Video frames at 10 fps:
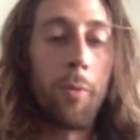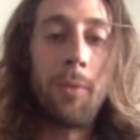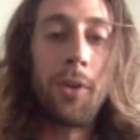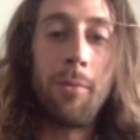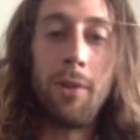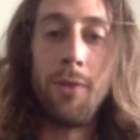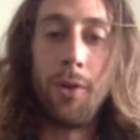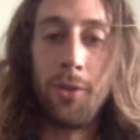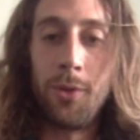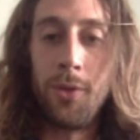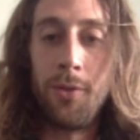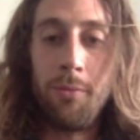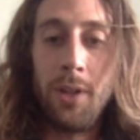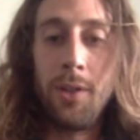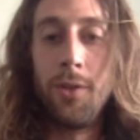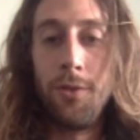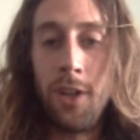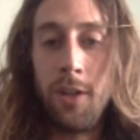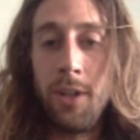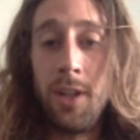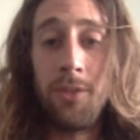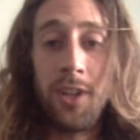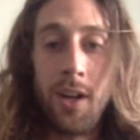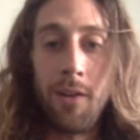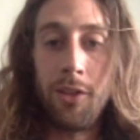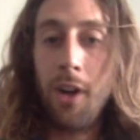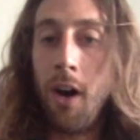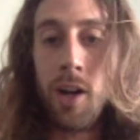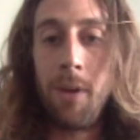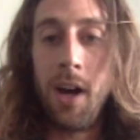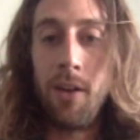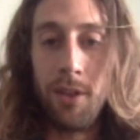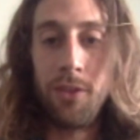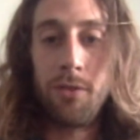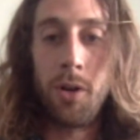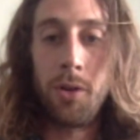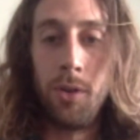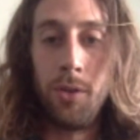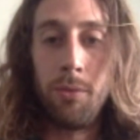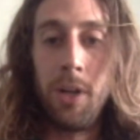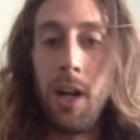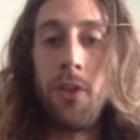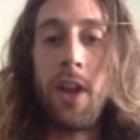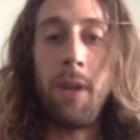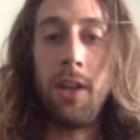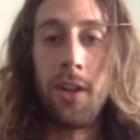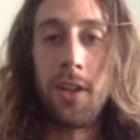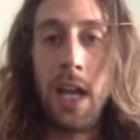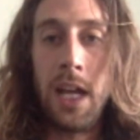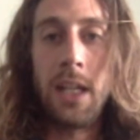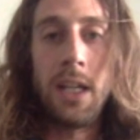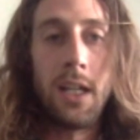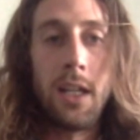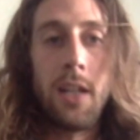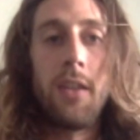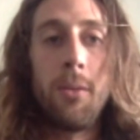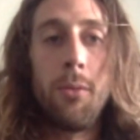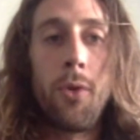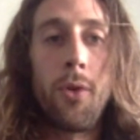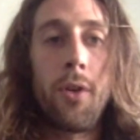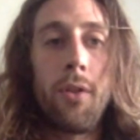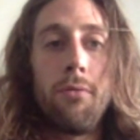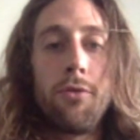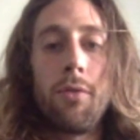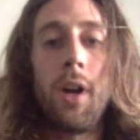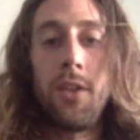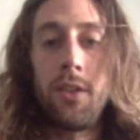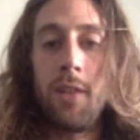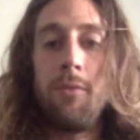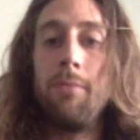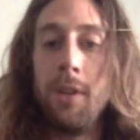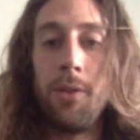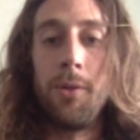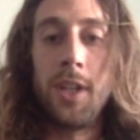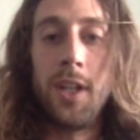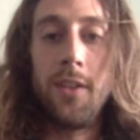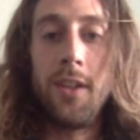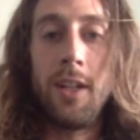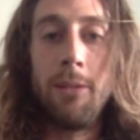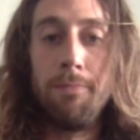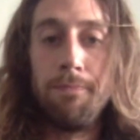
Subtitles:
people can be vulnerable, be goofy, be themselves, talk about their struggles, whatever that may look like, the more trust can be built within a team.